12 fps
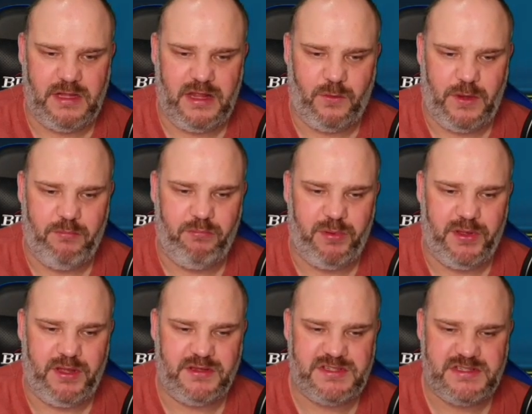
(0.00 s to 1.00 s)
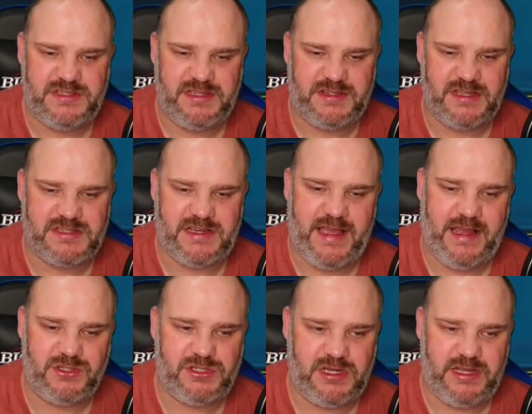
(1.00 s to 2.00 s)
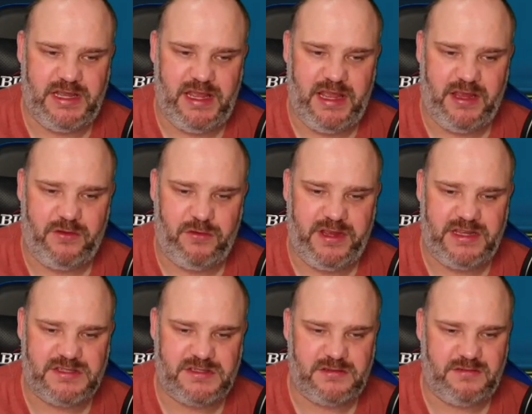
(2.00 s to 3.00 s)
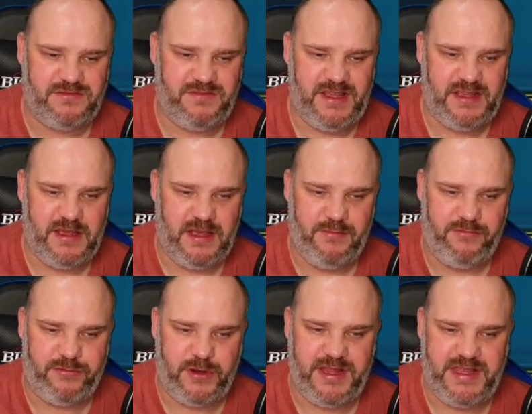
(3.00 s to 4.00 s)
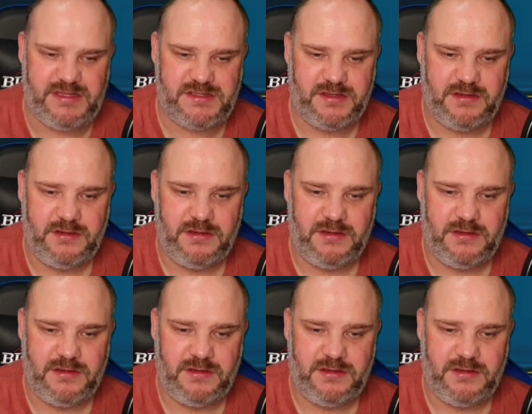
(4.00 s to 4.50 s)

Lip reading: other one, but since it doesn't actually increase freeze,